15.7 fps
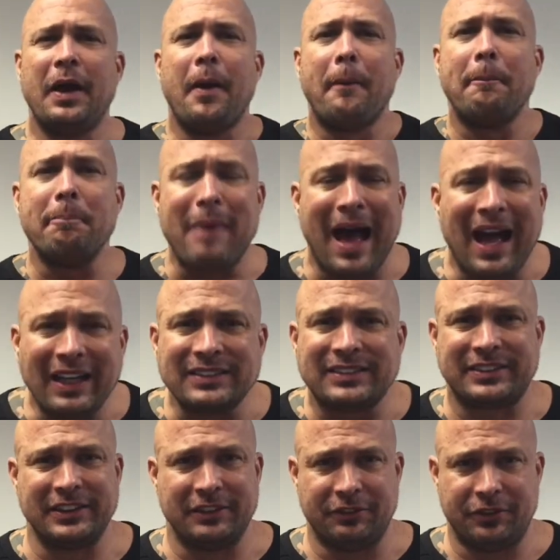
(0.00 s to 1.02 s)

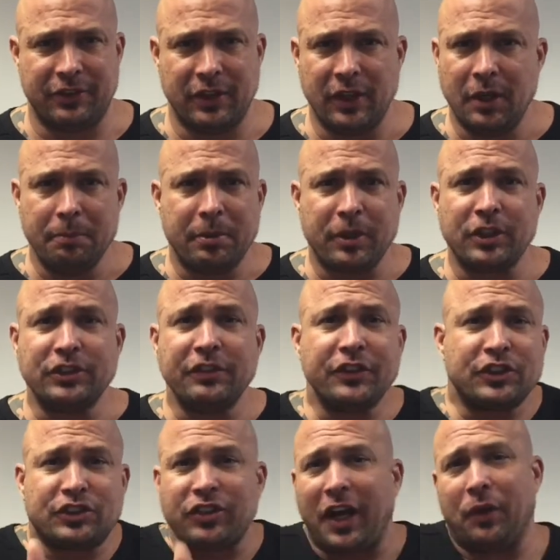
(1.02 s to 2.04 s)
Massive. Because if
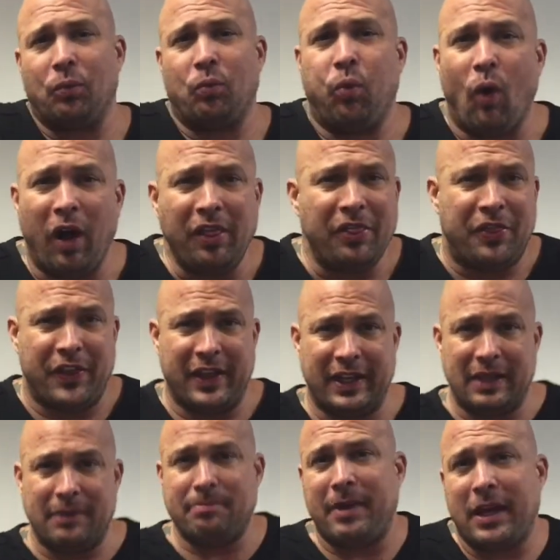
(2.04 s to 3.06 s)
you try one
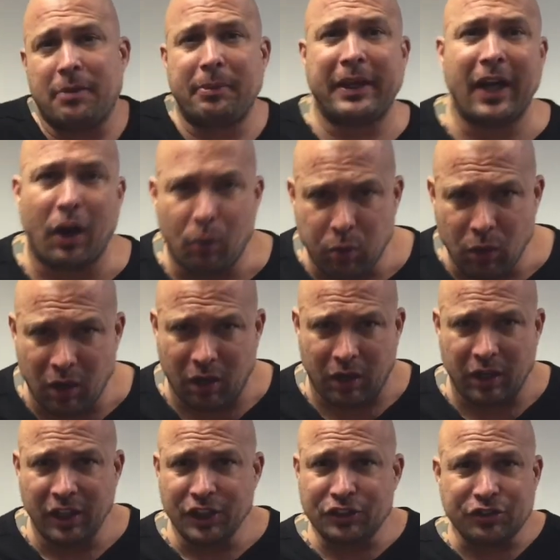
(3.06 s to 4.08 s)
thing, it may or may not work.